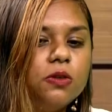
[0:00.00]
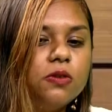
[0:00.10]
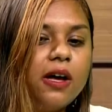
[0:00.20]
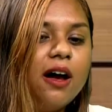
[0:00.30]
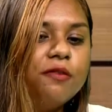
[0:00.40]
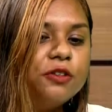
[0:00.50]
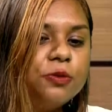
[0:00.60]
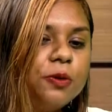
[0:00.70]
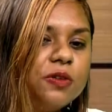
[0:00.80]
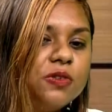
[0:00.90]

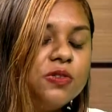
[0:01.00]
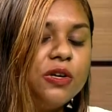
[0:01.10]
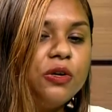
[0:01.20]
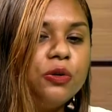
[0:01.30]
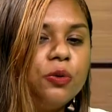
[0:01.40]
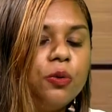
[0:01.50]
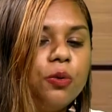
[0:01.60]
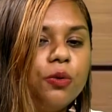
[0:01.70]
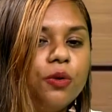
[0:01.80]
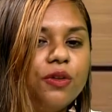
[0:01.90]
average person saying, you
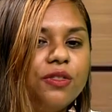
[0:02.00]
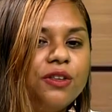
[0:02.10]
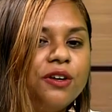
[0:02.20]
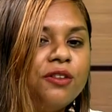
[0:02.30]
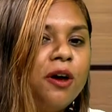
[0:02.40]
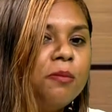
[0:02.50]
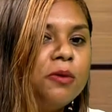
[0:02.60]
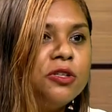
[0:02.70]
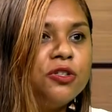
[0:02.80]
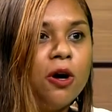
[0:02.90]
know, there are not
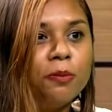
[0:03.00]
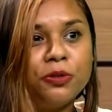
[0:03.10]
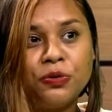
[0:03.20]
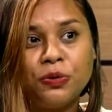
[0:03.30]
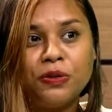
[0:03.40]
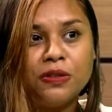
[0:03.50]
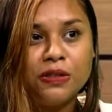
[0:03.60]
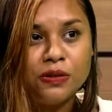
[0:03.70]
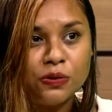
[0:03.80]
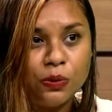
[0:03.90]
much
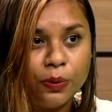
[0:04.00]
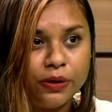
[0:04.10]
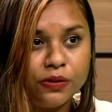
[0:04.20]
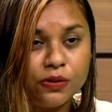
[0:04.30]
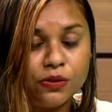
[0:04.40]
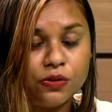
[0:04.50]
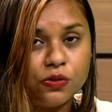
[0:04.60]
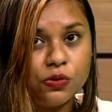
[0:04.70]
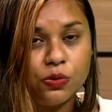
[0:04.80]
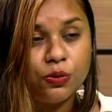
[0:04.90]
opportunities going to
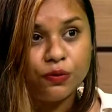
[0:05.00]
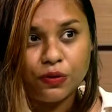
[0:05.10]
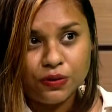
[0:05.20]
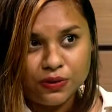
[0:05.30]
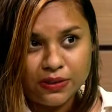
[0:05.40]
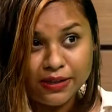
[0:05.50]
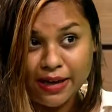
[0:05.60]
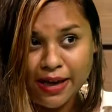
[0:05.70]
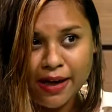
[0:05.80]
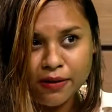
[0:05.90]
just University of
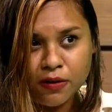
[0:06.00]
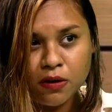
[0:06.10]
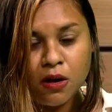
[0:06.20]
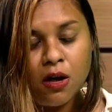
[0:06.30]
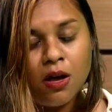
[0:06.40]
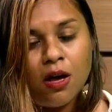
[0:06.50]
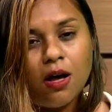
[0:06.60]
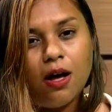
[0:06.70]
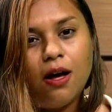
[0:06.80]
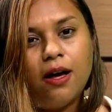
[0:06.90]
Guyana.
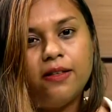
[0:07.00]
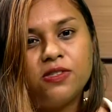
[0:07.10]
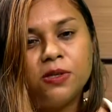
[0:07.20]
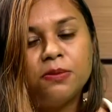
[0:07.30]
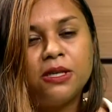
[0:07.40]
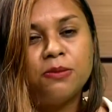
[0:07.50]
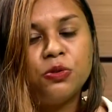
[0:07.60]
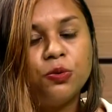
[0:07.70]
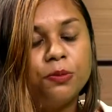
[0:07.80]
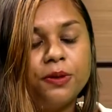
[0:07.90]
And
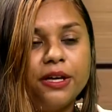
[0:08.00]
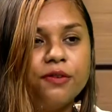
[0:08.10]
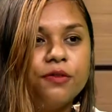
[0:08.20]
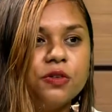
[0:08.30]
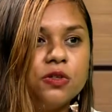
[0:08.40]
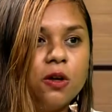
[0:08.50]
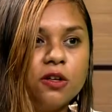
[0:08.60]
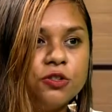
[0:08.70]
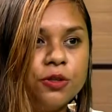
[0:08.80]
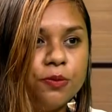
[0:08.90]
sometimes you apply for a
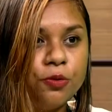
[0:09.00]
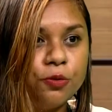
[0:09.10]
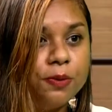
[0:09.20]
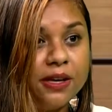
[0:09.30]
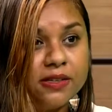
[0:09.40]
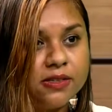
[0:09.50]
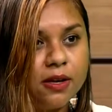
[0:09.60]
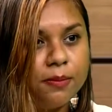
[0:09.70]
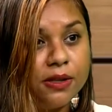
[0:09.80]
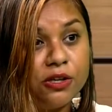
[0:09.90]
scholarship through
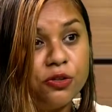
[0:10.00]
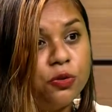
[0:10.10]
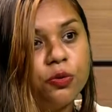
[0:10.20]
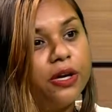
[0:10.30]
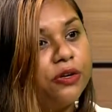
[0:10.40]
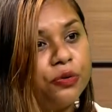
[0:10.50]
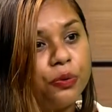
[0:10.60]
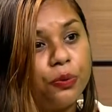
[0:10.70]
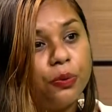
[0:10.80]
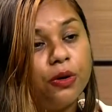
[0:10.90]
PSM and then you don't get
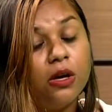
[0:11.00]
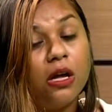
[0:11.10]
through.